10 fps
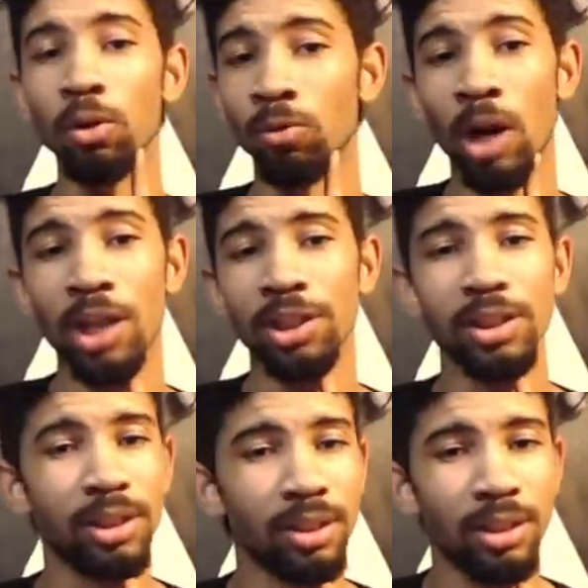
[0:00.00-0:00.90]
Arashi
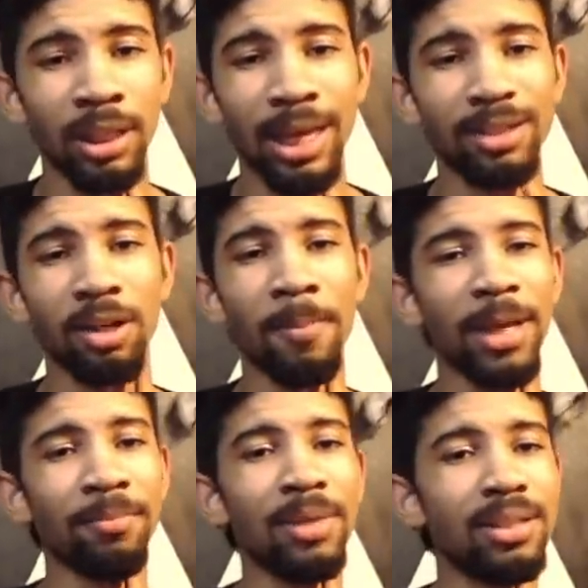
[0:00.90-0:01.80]
is, and that's gonna
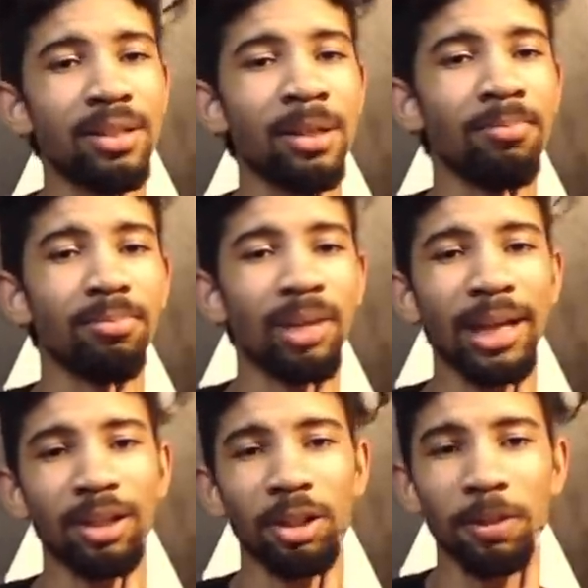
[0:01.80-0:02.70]
make me seem
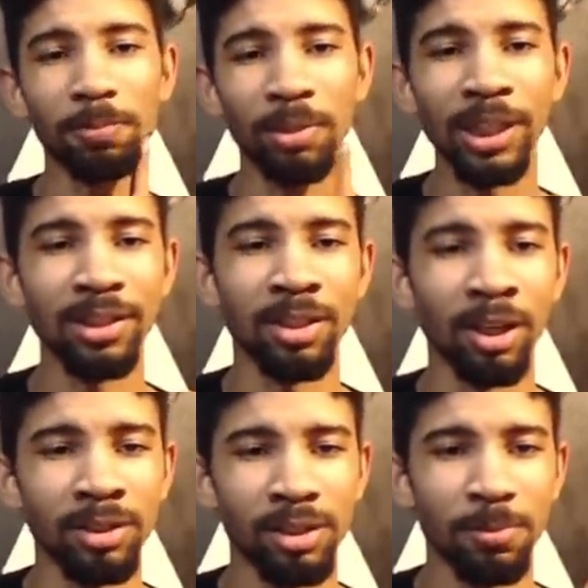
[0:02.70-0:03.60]
like a complete
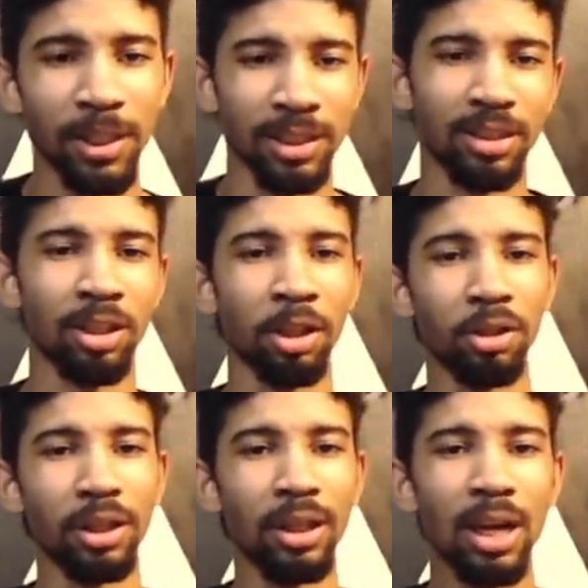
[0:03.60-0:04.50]
dunce because
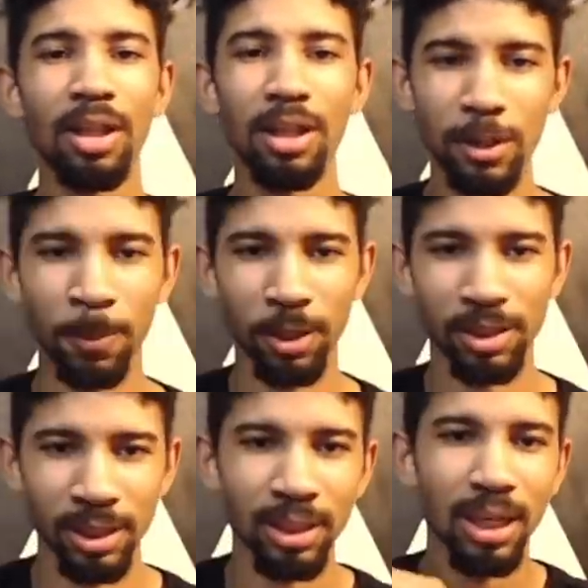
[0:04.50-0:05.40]
clearly this
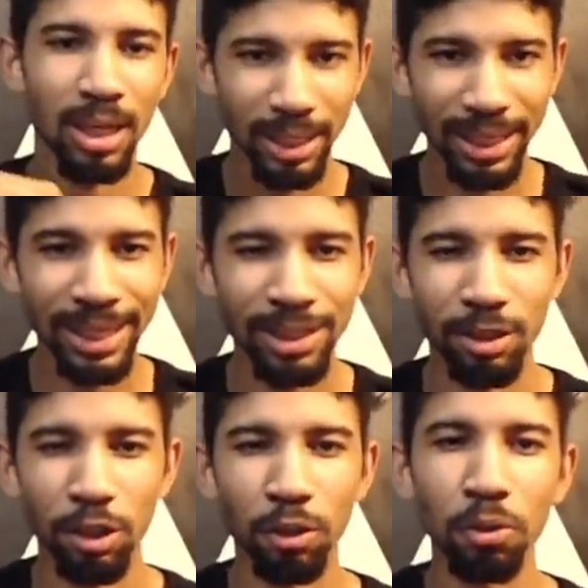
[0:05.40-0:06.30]
person
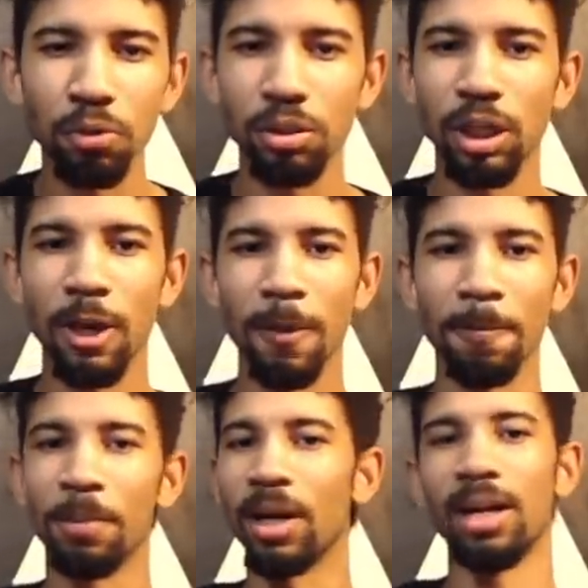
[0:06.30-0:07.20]
is huge,
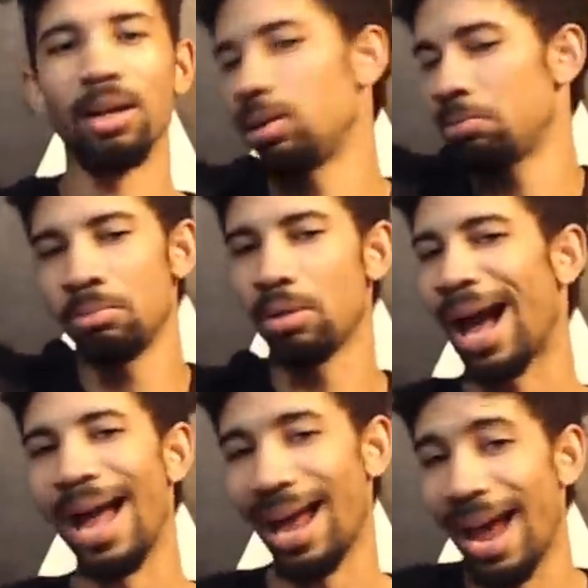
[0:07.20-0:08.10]
but
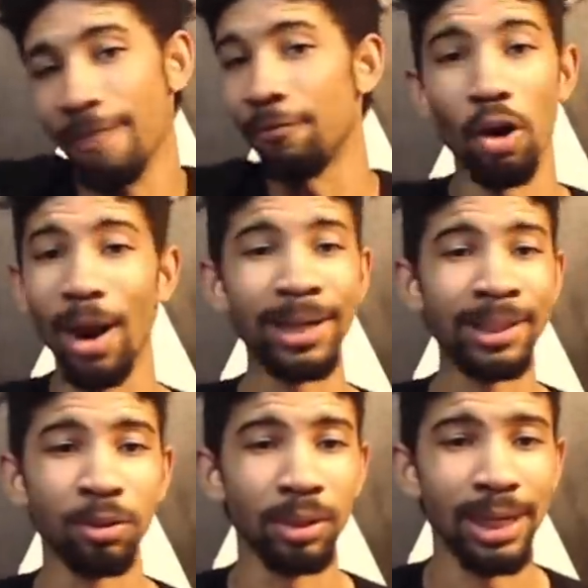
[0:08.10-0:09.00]
I, I have no
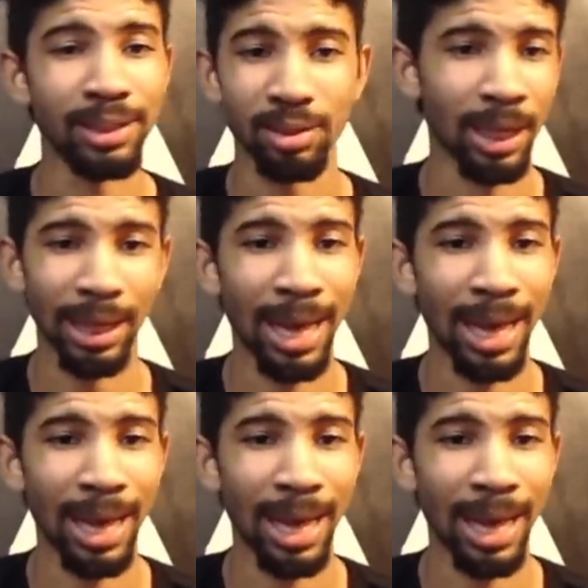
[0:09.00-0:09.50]
idea who that is, like